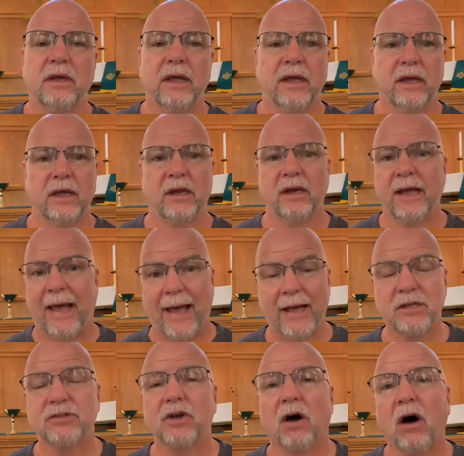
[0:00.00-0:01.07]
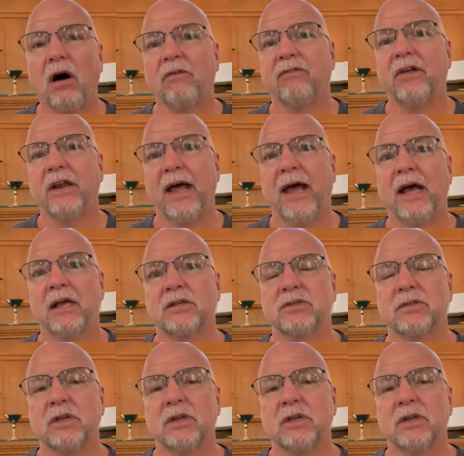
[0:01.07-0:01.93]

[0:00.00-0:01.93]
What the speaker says: And as often as